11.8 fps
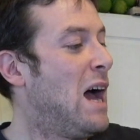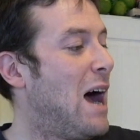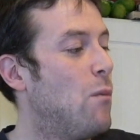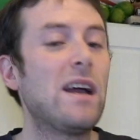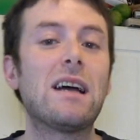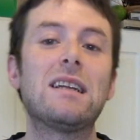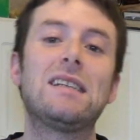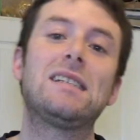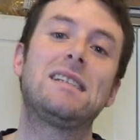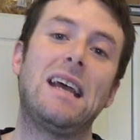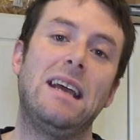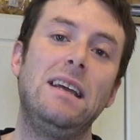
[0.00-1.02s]
And we're going to
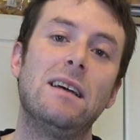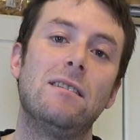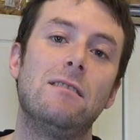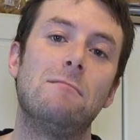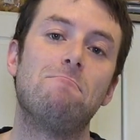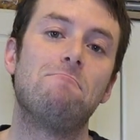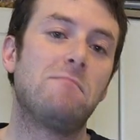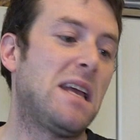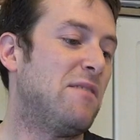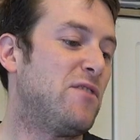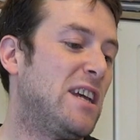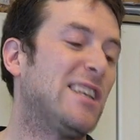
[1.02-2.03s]
see
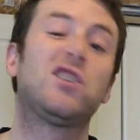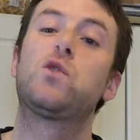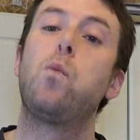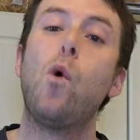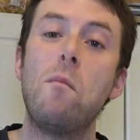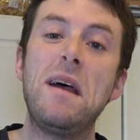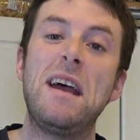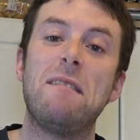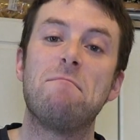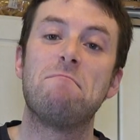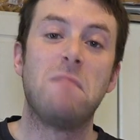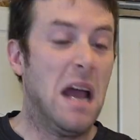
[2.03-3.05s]
if they swarm
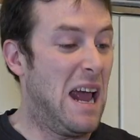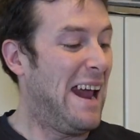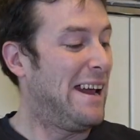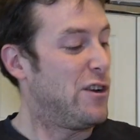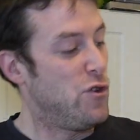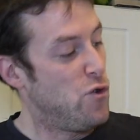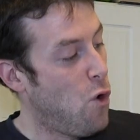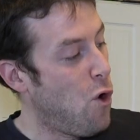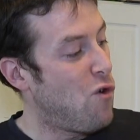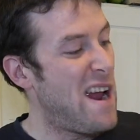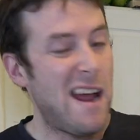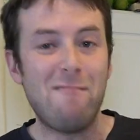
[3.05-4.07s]
it,
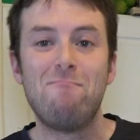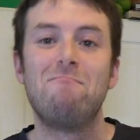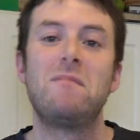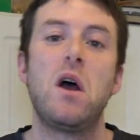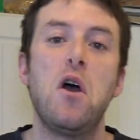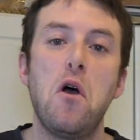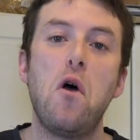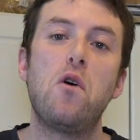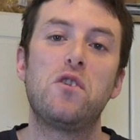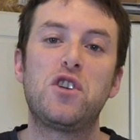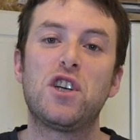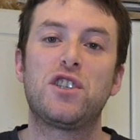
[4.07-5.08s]
ignore it,
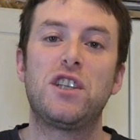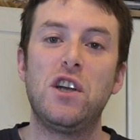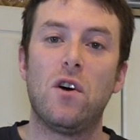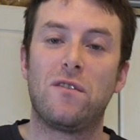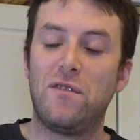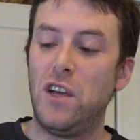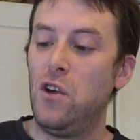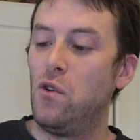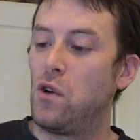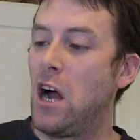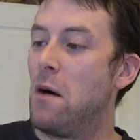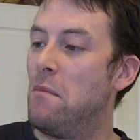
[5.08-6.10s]
or just the odd
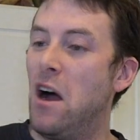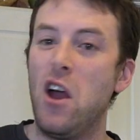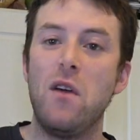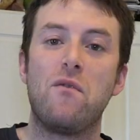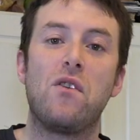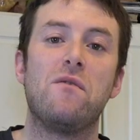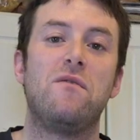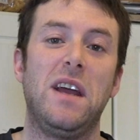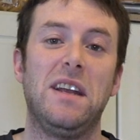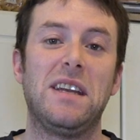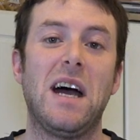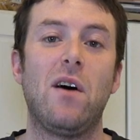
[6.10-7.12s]
few come over and
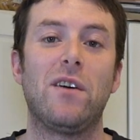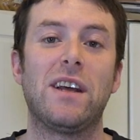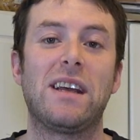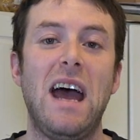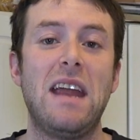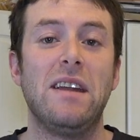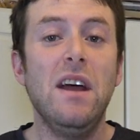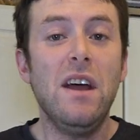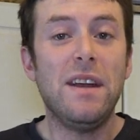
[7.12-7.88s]
feed now and again.